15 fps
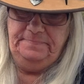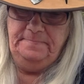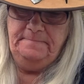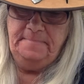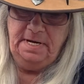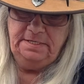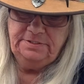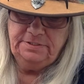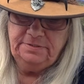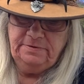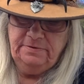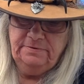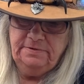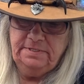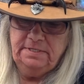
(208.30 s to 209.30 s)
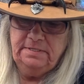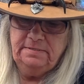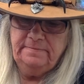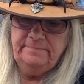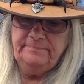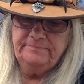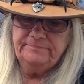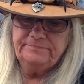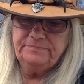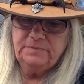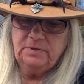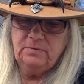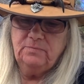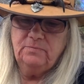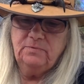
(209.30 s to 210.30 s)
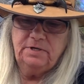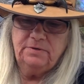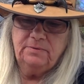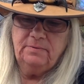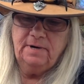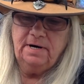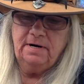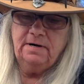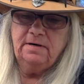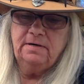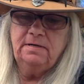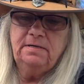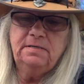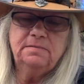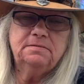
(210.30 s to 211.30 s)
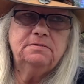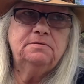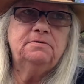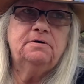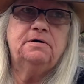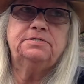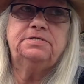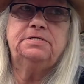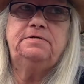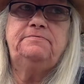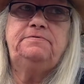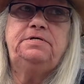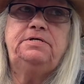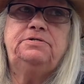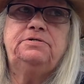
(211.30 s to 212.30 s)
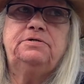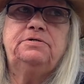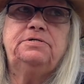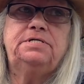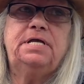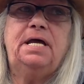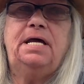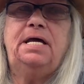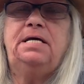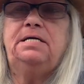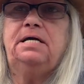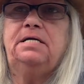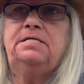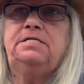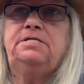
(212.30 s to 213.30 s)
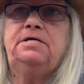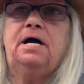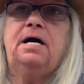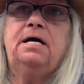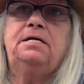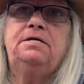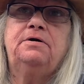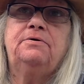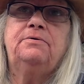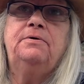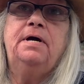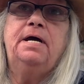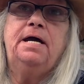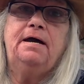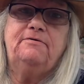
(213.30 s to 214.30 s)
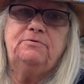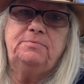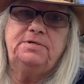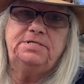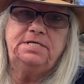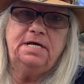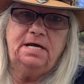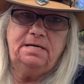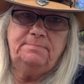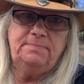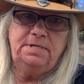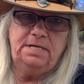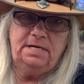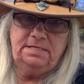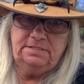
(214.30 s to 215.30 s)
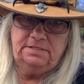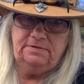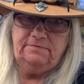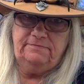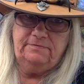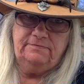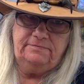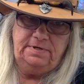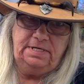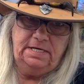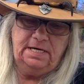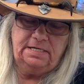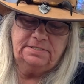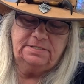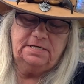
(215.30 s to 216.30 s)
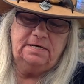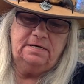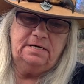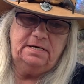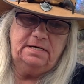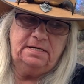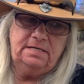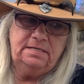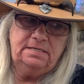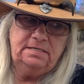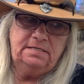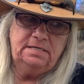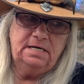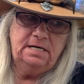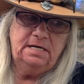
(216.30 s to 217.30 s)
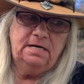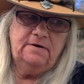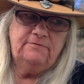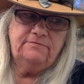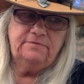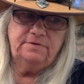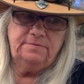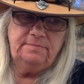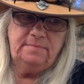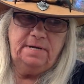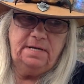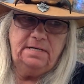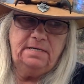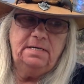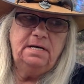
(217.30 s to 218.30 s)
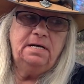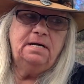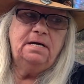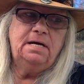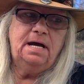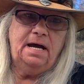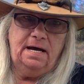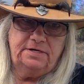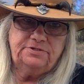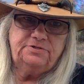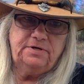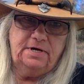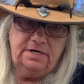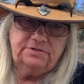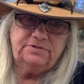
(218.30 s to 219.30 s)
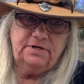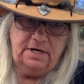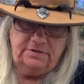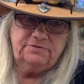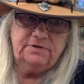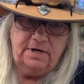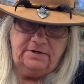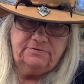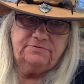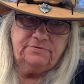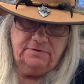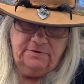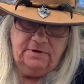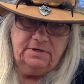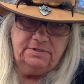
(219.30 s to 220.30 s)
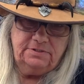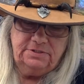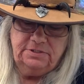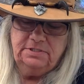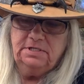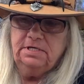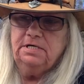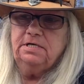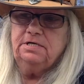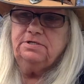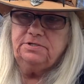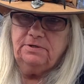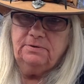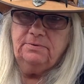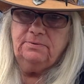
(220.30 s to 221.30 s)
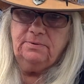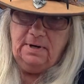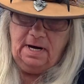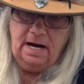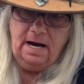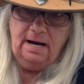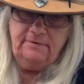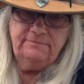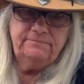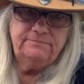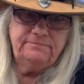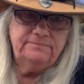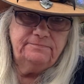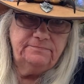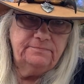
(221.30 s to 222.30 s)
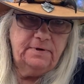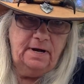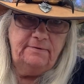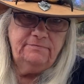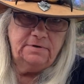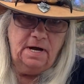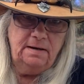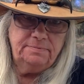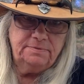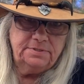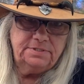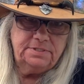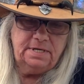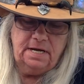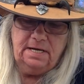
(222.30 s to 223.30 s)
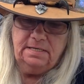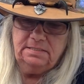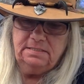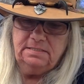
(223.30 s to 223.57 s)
Men's clothing, winter wear, long sleeve t-shirts, any kind of I know everybody's been asking for V-necks, and for the men, extra, extra, extra, extra large. So I've accomplished that.